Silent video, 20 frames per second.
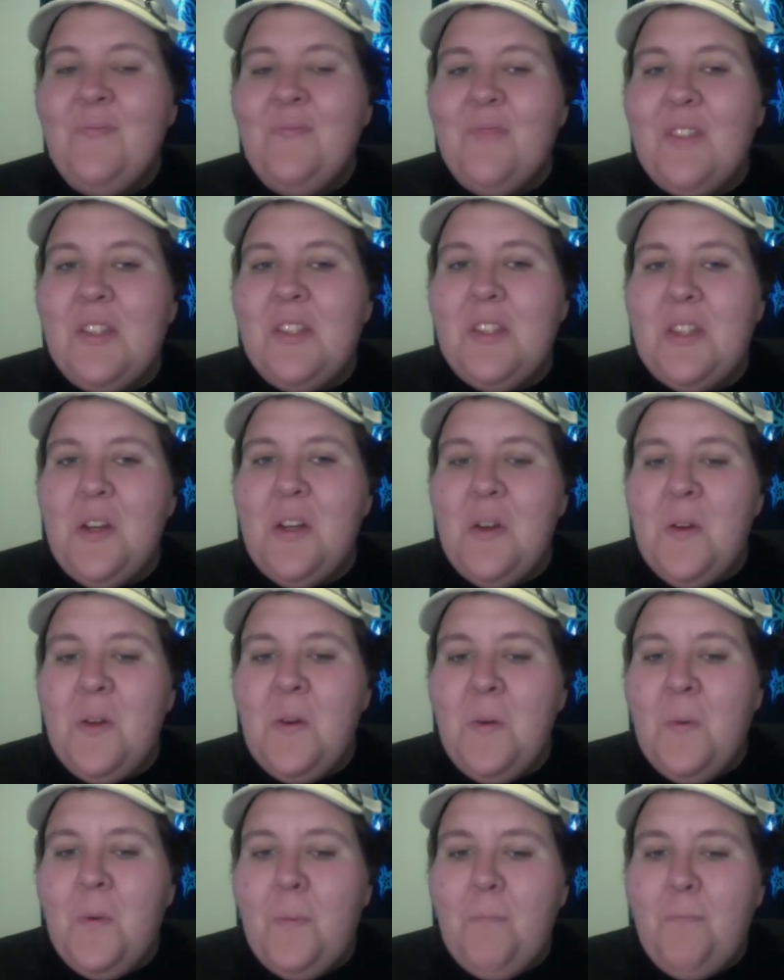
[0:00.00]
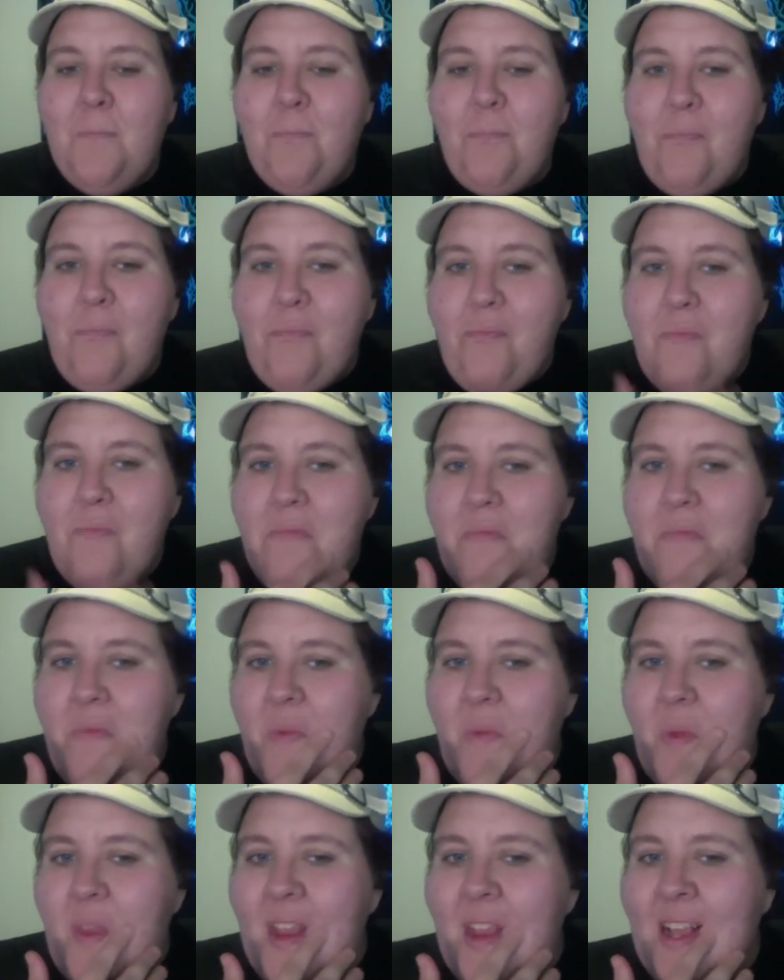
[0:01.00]
So,
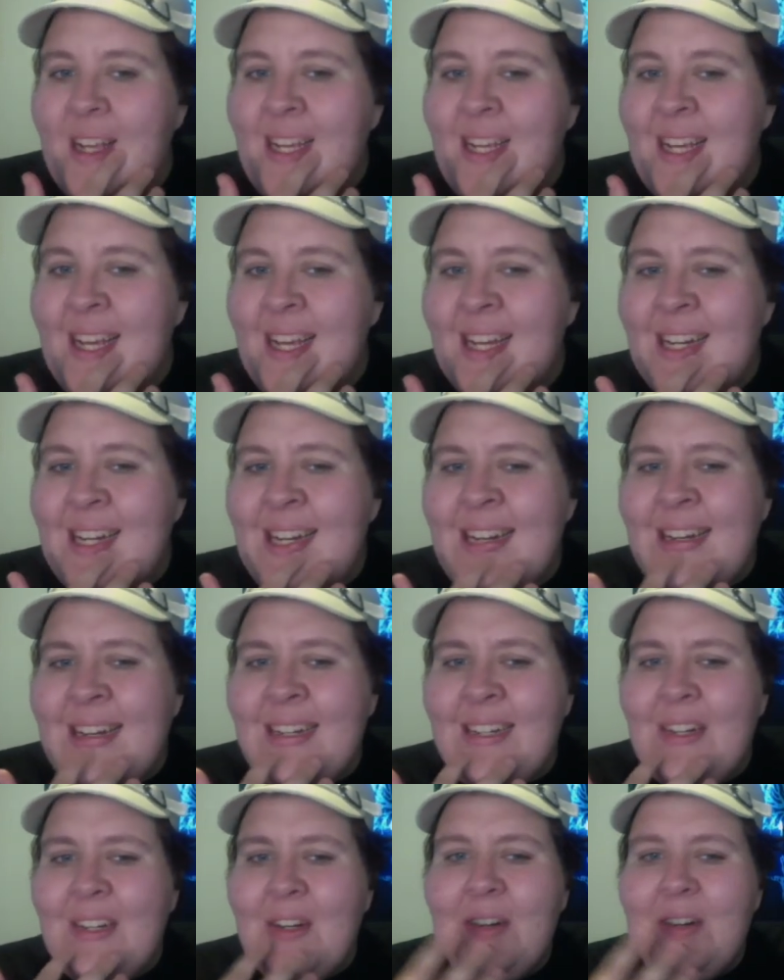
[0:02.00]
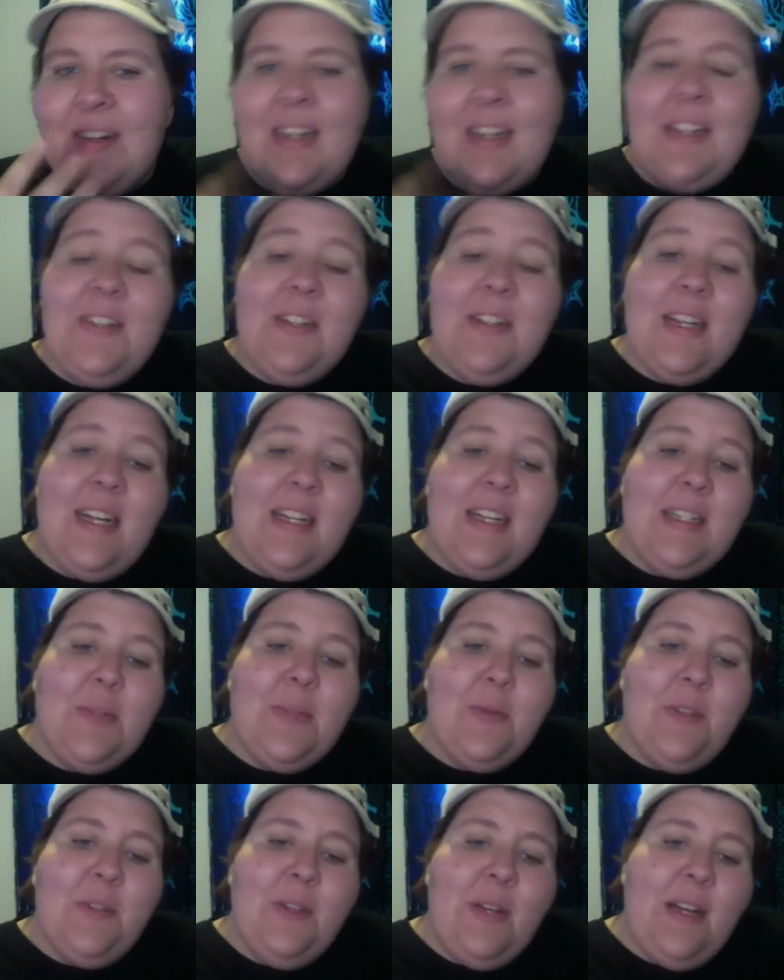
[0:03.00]
yeah, alright you guys,
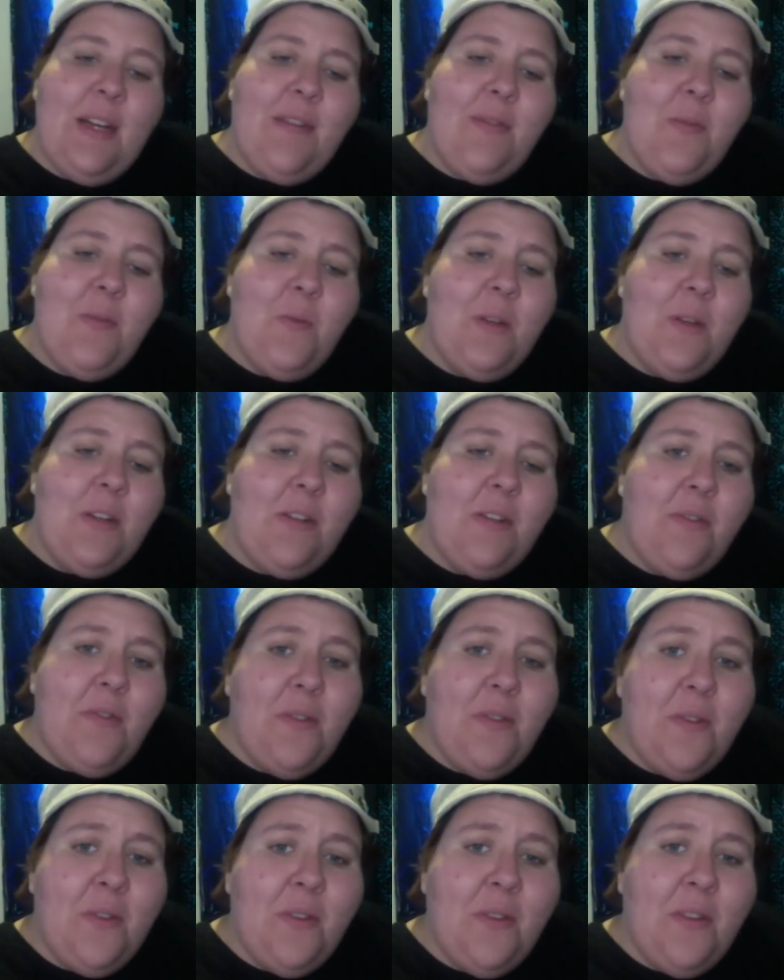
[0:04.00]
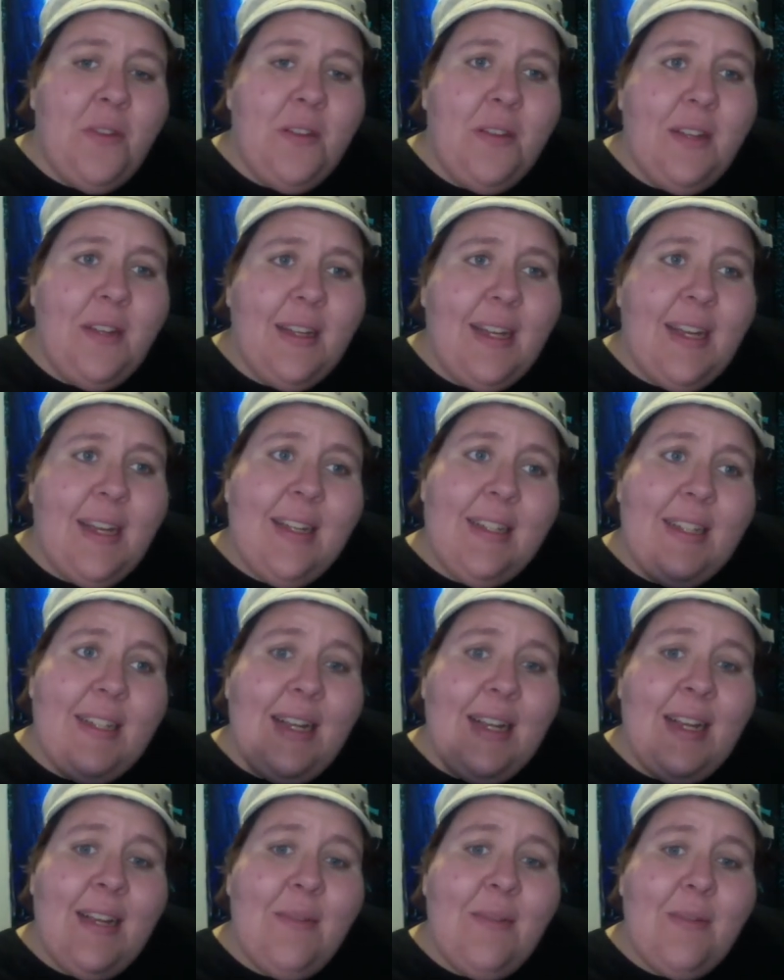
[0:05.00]
well you have a wonderful, again,
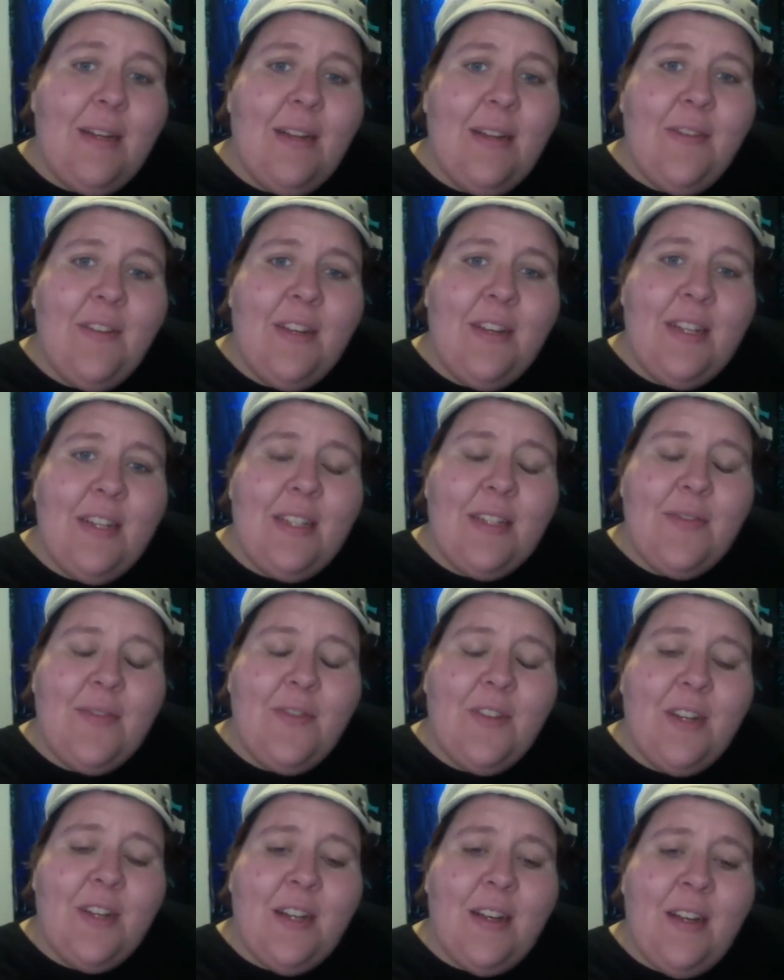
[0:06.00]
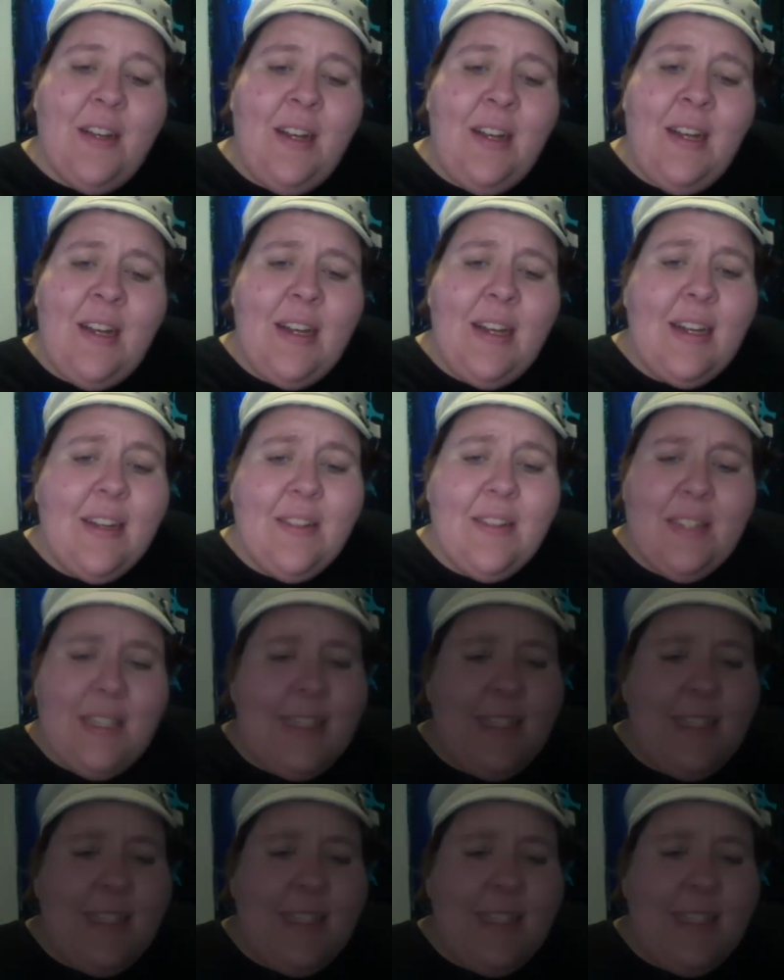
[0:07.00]
day, whatever it is for you, and I'll see